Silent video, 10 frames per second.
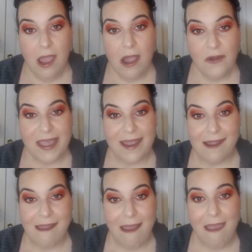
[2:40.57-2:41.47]

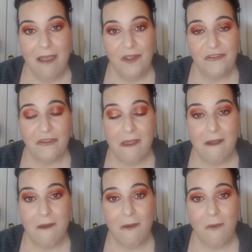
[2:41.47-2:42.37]
Okay,
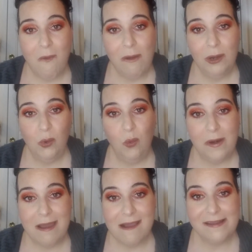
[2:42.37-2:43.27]
so
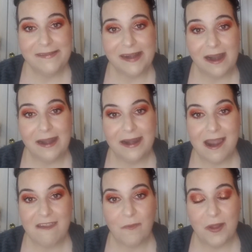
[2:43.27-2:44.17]
when I started
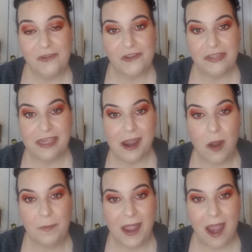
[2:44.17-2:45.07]
exposure
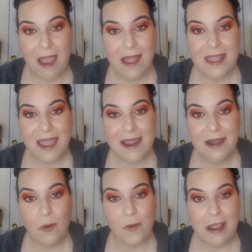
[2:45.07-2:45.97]
therapy, I kind
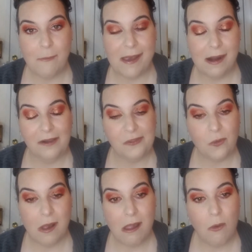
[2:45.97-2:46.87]
of went about it the
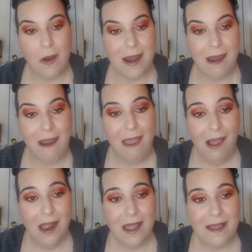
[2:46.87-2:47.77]
wrong way.
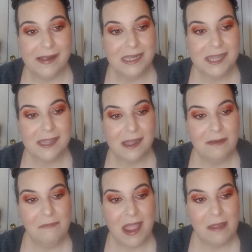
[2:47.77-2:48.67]
I thought
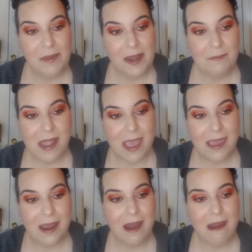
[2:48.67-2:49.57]
maybe
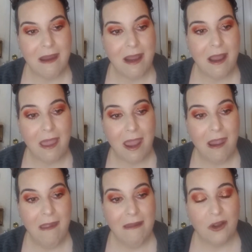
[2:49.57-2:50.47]
making
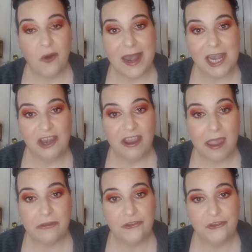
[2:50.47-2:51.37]
grand
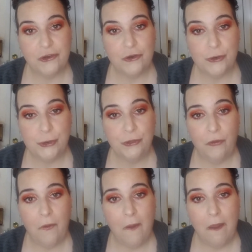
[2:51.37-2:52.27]
gestures